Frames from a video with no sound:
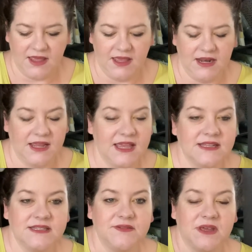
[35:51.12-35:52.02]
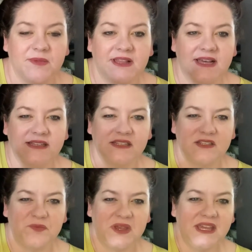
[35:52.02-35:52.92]
and I can't see without my
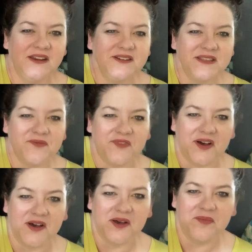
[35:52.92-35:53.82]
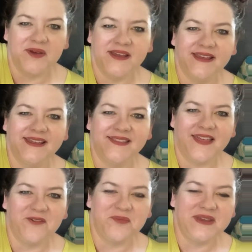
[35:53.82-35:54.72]
glasses. But here's the fob
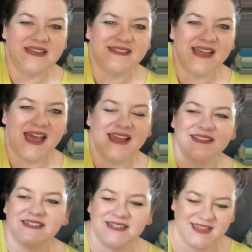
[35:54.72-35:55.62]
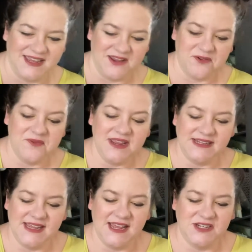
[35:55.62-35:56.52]
that will be
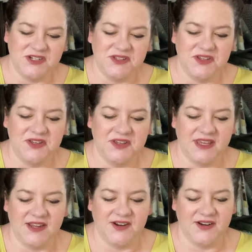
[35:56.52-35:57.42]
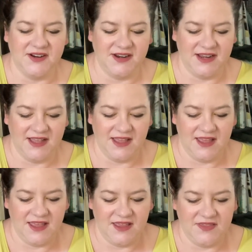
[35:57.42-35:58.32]
reattached to the hook here.
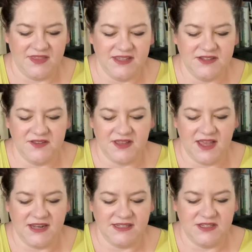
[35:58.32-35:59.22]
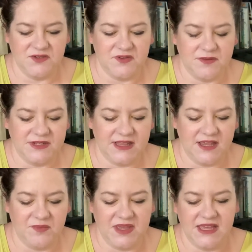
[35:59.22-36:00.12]
These are the kind of scissor fobs I
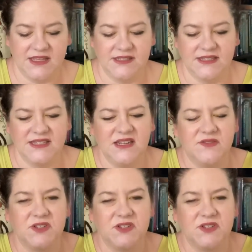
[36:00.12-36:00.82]
like because instead of a